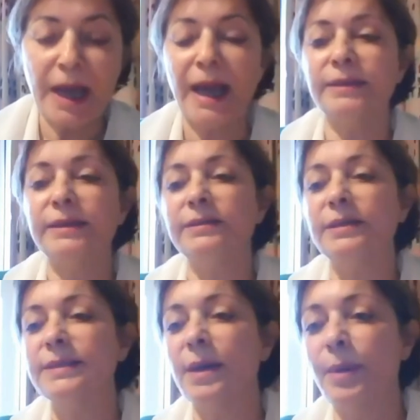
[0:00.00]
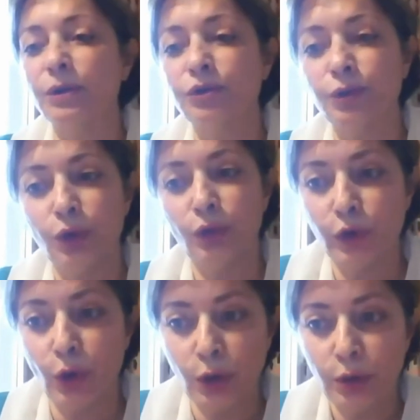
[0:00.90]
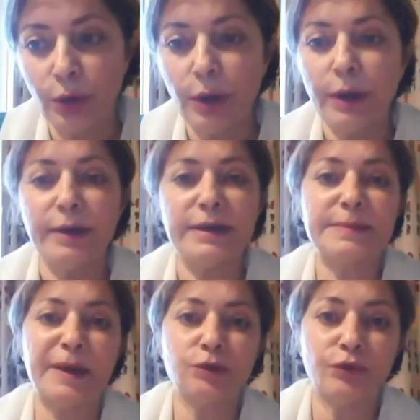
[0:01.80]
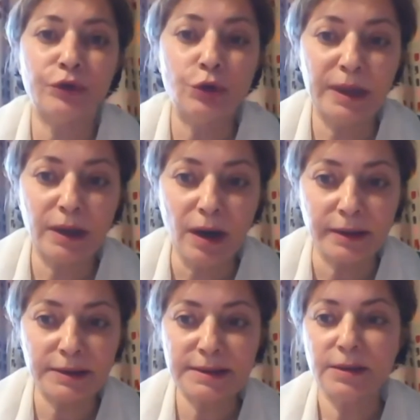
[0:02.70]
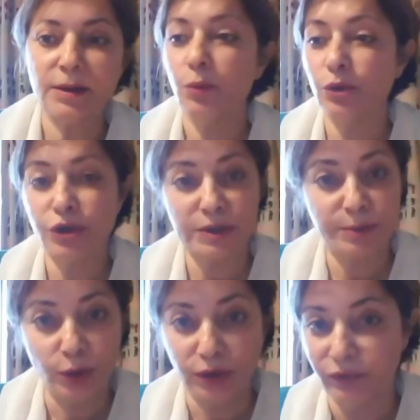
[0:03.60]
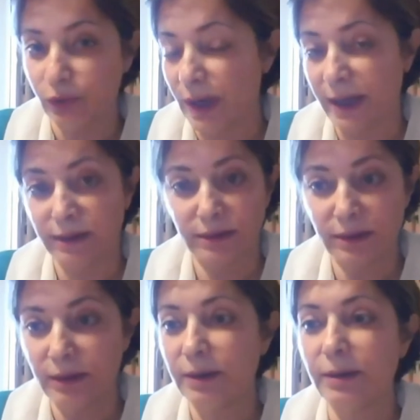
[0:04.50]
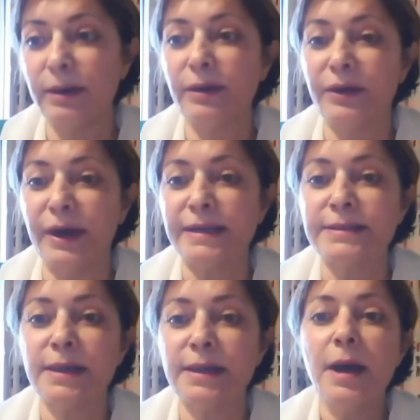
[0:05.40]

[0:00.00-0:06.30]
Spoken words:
And it is about rule of law, respect of human rights, which is beautiful and great.